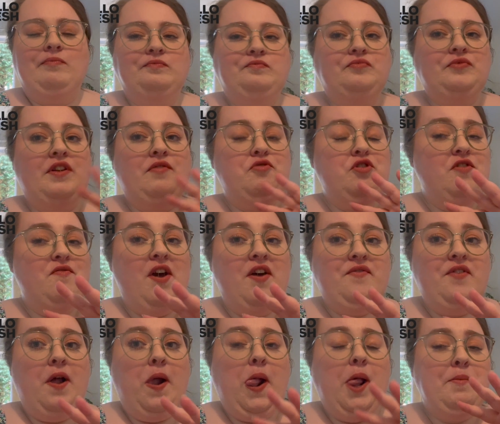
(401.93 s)
If you've
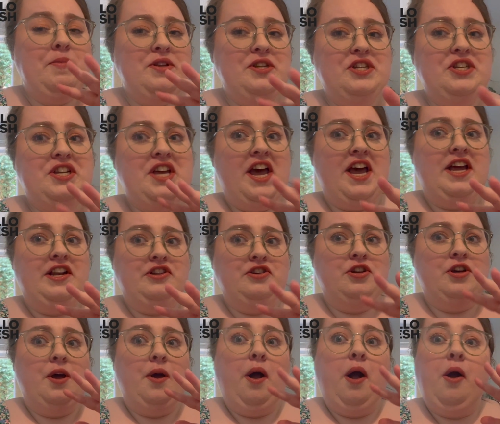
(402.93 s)
ever been scared
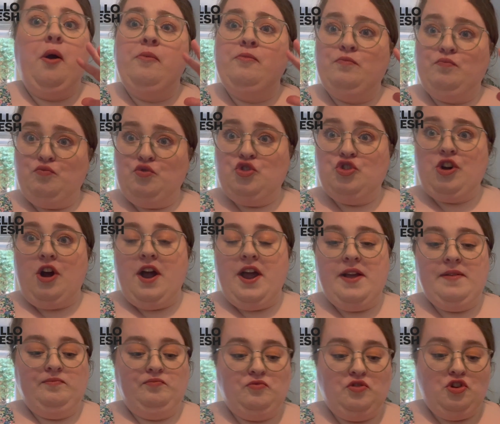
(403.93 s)
to
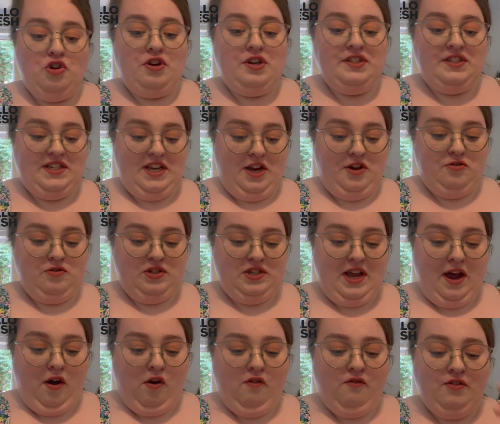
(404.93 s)
try cook a steak
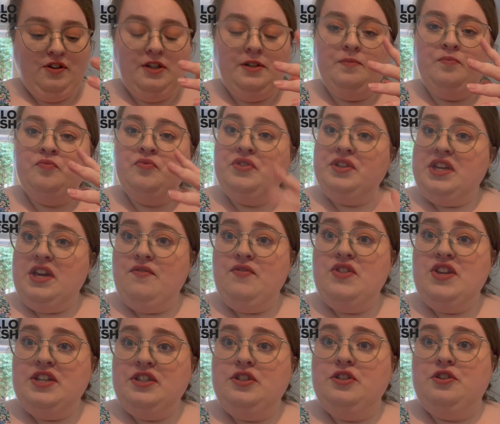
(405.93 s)
yourself, give
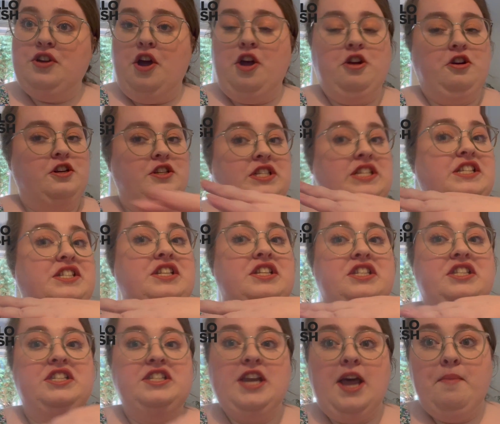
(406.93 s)
this a go, because it does
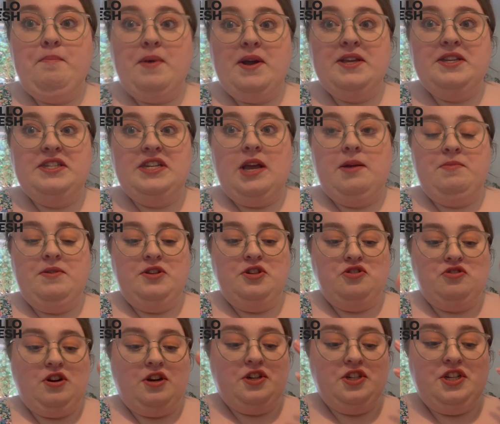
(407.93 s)
step-by-step
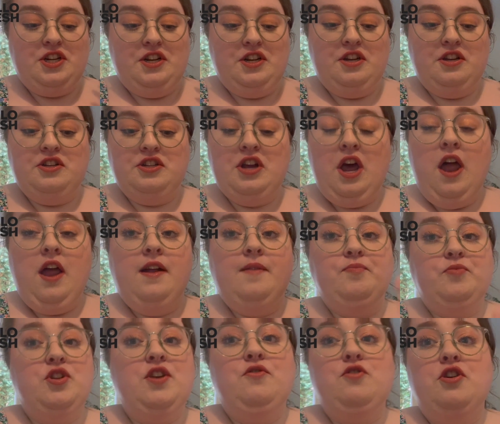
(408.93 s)
instructions.
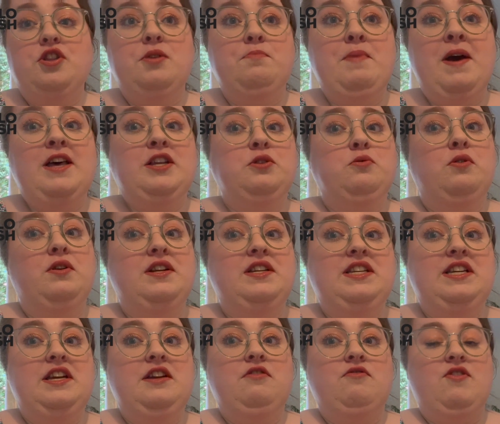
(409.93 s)
You've got the best
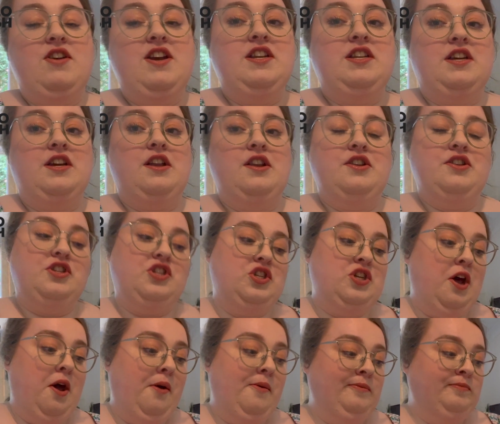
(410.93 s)
quality ingredients.
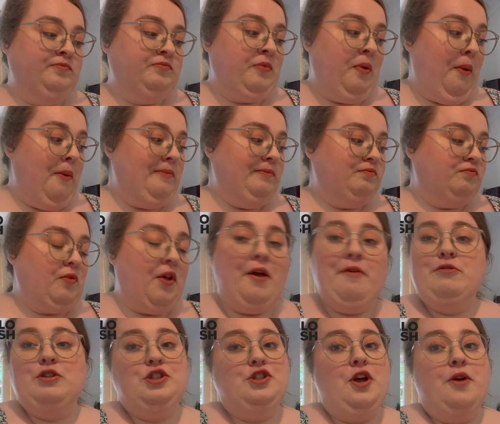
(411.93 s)
It
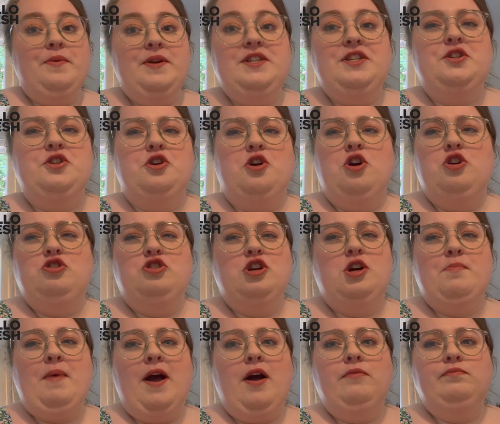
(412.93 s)
was so easy to cook. It took
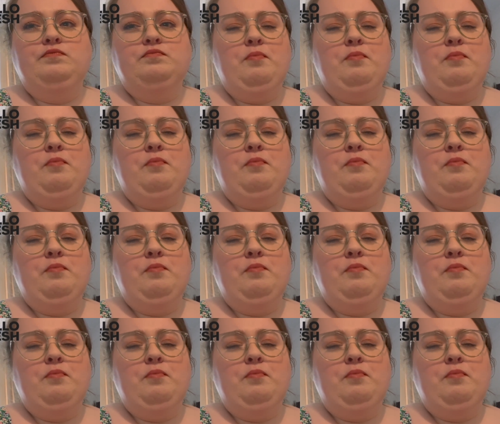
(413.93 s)
about